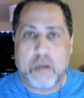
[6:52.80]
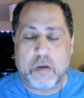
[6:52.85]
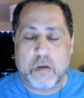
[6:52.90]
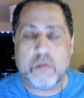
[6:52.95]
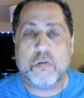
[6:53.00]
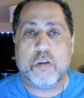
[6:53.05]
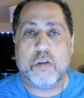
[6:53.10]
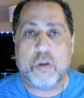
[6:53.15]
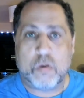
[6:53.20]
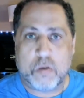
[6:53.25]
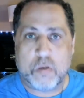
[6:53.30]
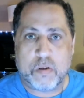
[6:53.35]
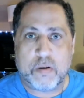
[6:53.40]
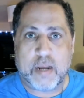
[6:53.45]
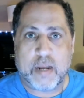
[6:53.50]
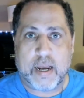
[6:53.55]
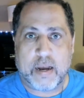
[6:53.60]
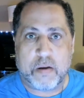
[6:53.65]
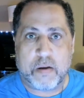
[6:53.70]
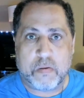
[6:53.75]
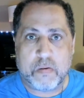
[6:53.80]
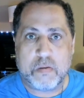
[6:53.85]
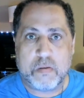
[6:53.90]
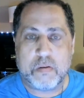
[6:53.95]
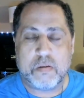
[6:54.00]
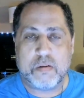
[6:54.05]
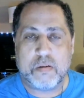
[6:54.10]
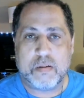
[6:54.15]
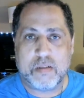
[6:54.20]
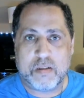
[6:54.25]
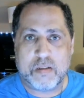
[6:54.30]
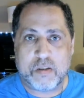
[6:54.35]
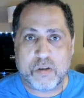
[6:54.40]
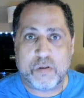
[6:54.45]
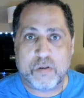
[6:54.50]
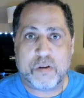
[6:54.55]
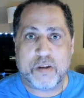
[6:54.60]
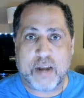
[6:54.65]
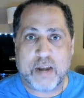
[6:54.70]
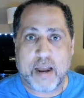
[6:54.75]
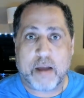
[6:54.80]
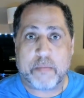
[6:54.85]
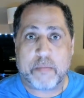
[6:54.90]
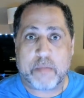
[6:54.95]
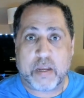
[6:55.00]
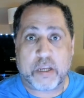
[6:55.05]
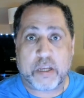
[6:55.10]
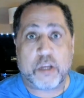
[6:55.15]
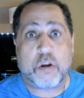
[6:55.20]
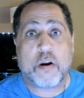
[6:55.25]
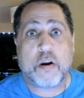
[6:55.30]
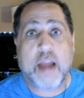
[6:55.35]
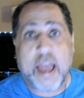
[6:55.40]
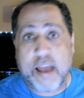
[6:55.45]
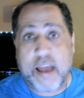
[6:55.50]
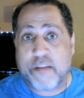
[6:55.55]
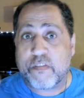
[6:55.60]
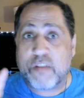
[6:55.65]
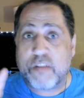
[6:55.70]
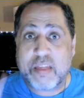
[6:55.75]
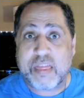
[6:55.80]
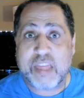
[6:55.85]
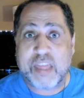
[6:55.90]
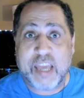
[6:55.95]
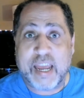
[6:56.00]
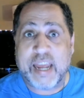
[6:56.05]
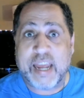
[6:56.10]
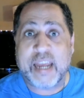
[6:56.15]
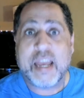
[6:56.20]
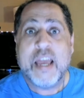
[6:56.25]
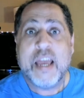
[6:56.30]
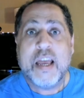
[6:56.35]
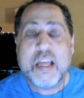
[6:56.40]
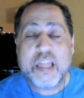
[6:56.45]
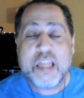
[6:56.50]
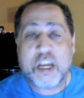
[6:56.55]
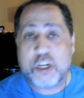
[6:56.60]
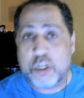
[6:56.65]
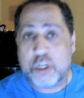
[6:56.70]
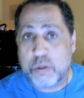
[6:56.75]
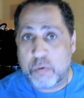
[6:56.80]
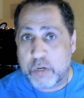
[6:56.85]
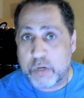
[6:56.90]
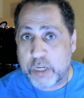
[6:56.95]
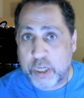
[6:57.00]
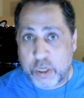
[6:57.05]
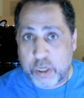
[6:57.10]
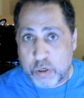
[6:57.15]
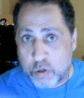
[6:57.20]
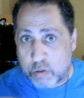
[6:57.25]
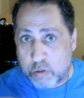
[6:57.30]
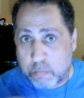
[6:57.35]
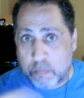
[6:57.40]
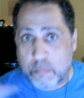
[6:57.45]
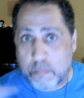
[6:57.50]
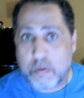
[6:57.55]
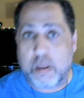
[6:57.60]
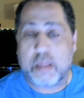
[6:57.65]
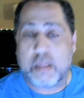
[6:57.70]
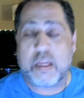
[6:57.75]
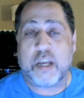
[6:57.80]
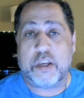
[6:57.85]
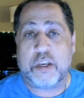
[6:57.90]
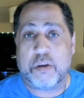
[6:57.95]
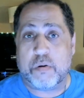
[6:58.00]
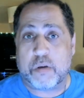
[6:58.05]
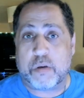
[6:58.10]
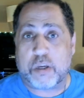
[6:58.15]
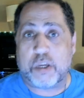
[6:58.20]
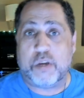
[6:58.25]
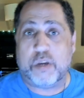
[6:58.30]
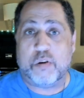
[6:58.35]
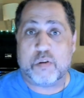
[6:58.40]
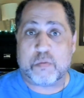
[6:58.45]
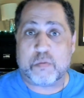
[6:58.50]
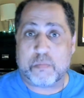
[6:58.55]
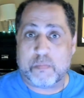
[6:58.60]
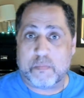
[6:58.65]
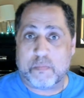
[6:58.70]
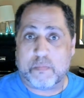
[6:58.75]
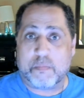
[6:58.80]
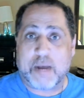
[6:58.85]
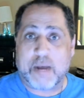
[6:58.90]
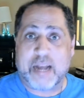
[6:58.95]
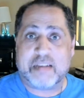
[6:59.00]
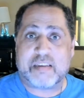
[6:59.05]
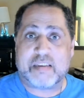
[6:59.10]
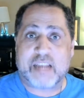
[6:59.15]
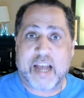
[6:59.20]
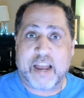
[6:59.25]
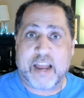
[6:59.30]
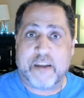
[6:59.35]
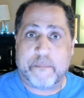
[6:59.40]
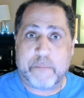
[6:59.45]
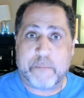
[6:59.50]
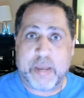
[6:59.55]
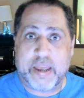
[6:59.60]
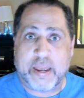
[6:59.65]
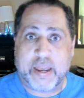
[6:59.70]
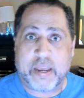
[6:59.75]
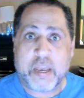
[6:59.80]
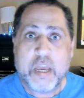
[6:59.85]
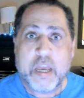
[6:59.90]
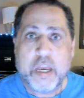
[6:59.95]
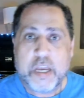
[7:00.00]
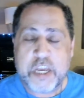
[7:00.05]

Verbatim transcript: Do you now? Do you now? I'm like, you're everything that you accuse that you accuse my side of being.